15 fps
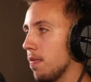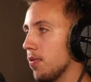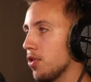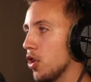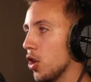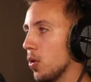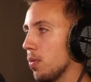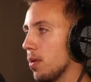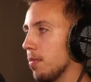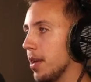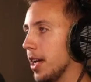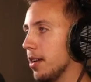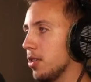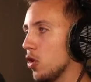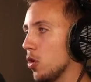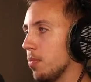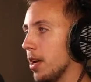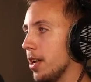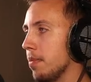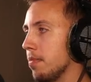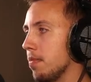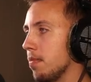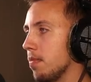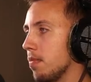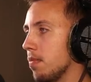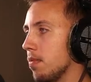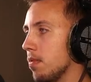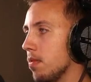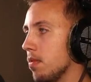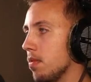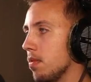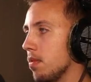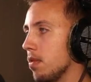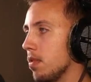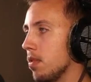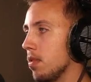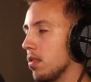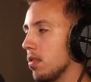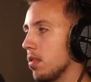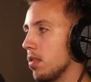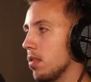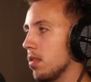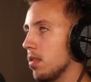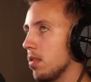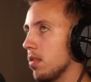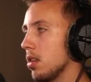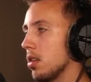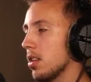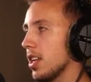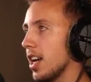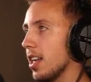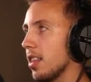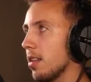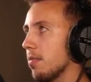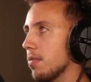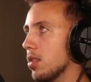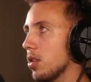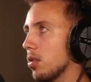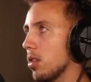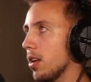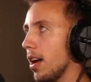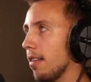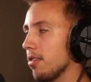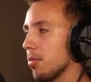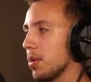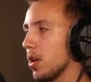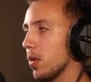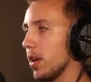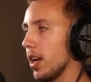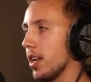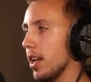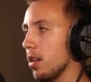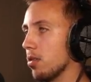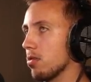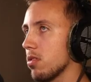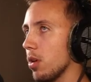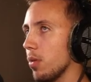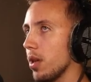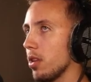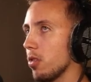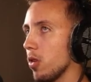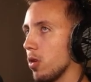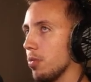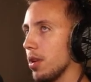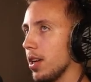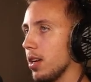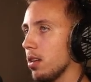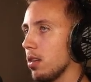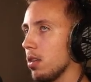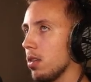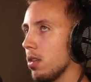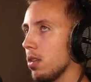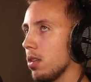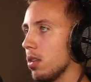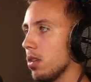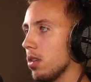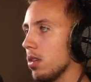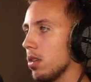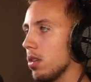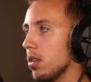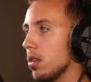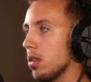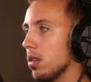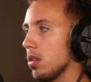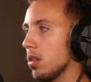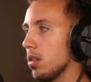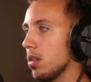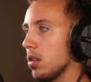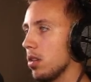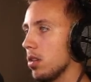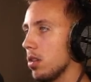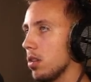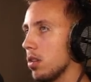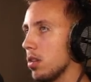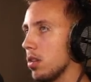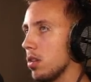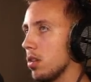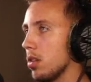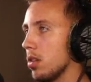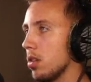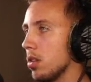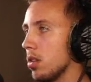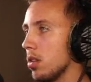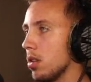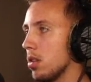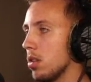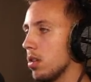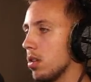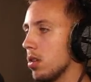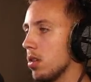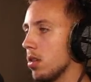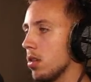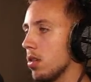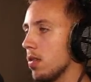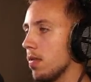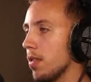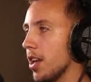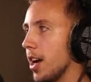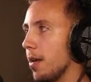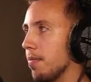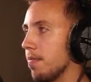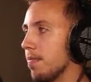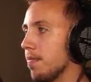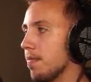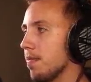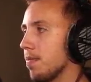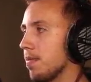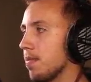Two mid, two mid. The B, B. Yeah, they, dude, they have to be going in now. There's no way they're going Yeah, they probably grabbed it and ran. Fuck. Yeah, yeah shit.